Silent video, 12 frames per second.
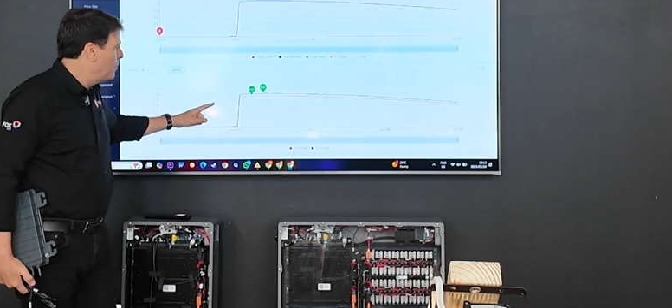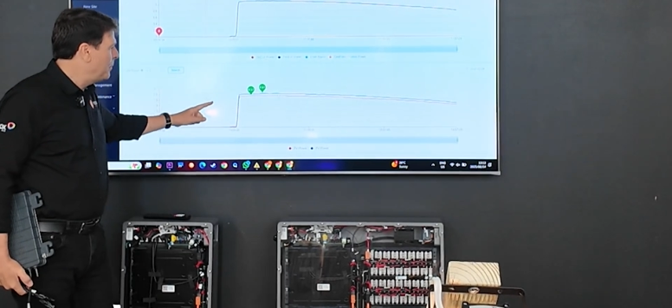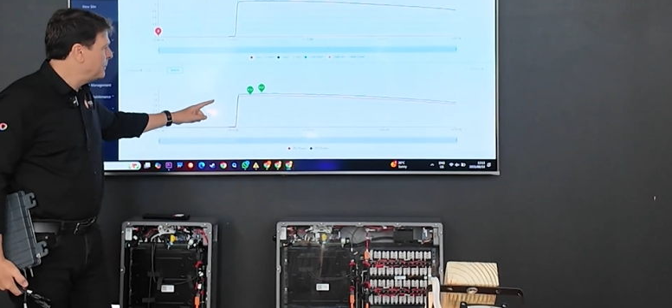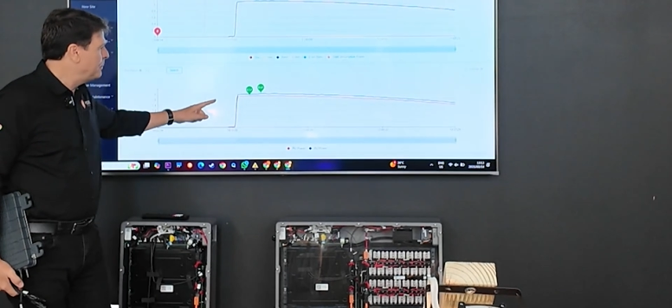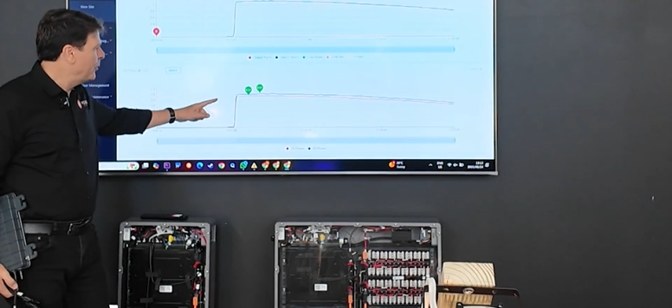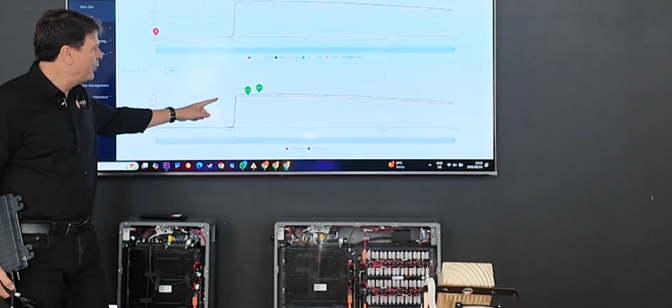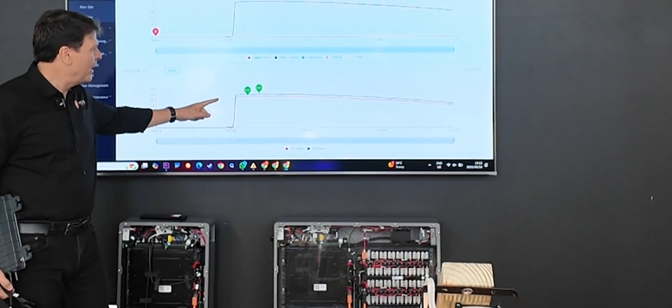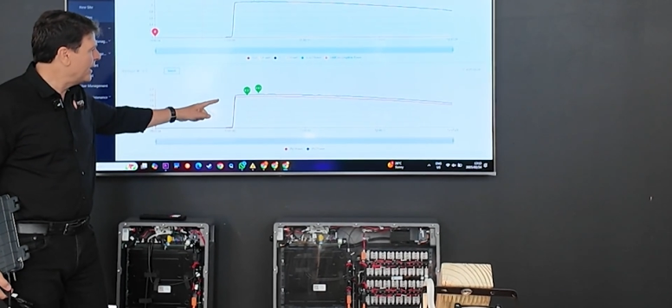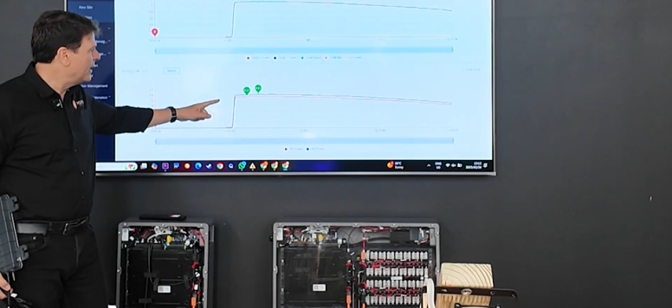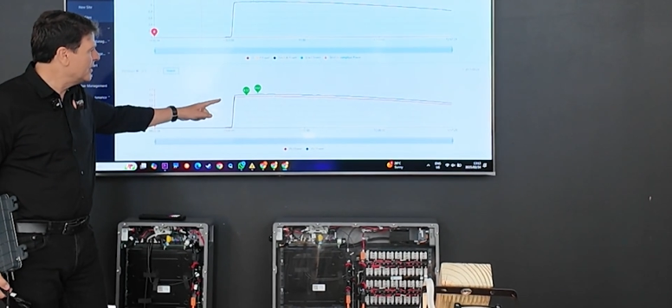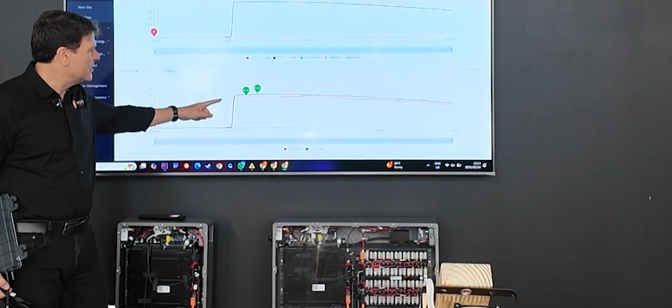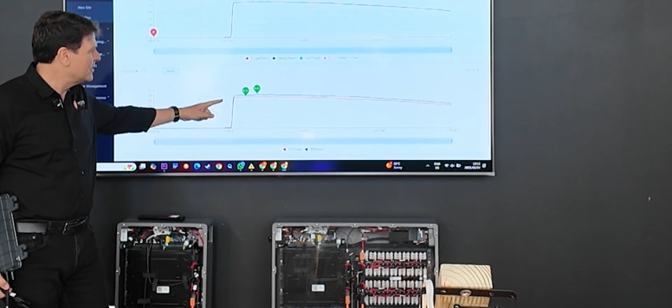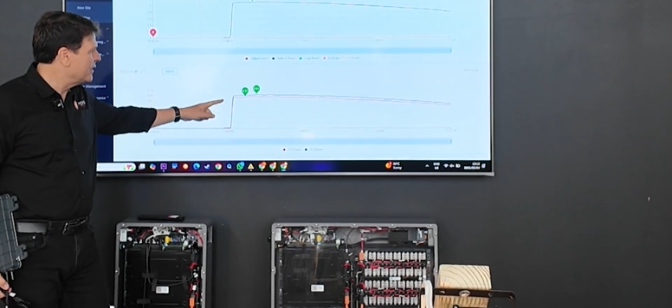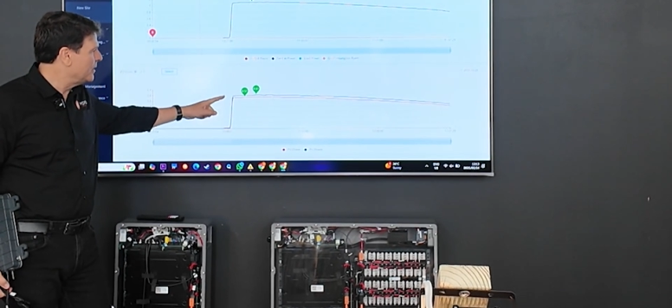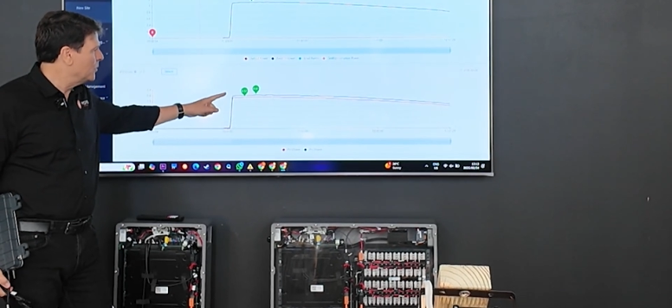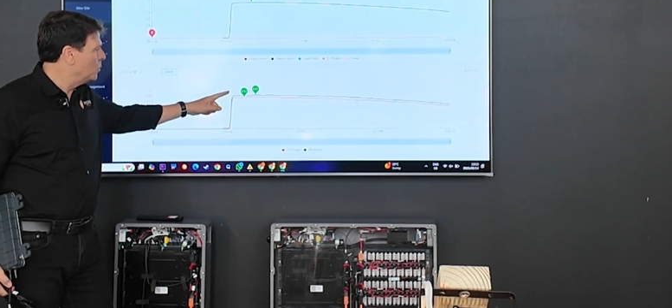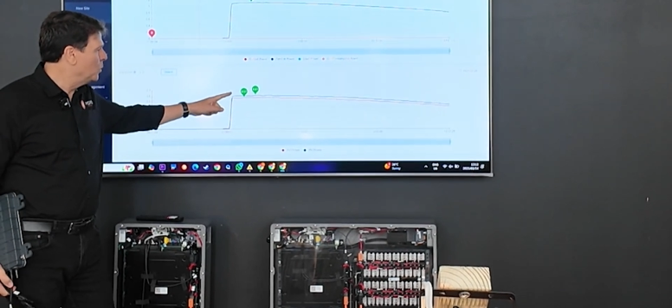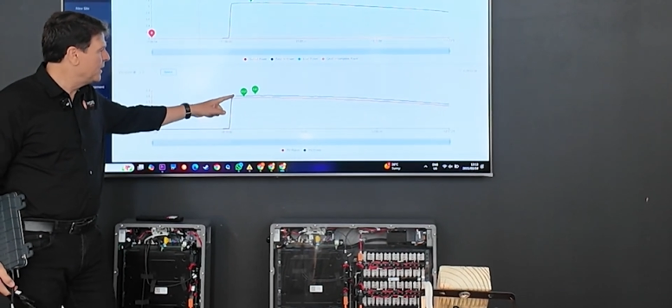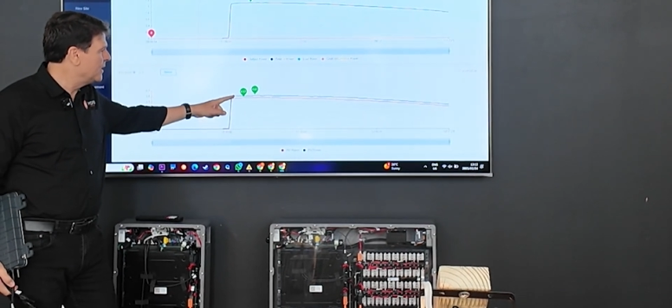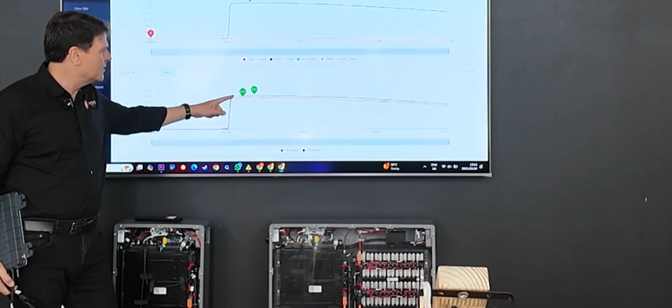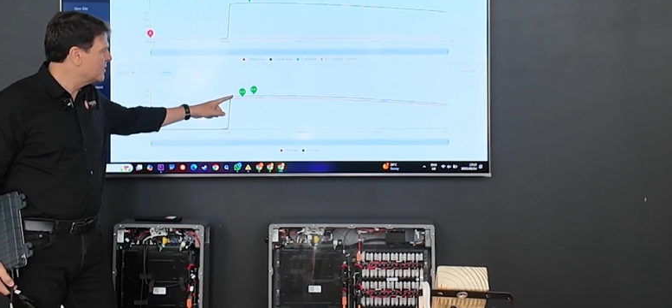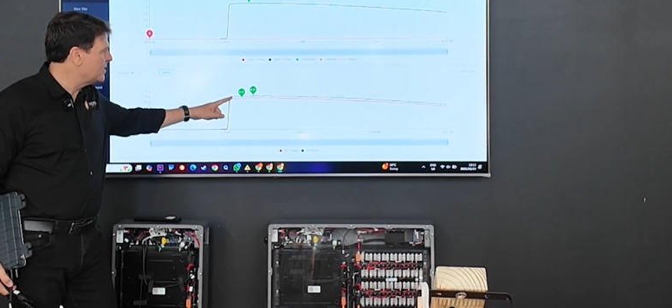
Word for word: But miraculously, we can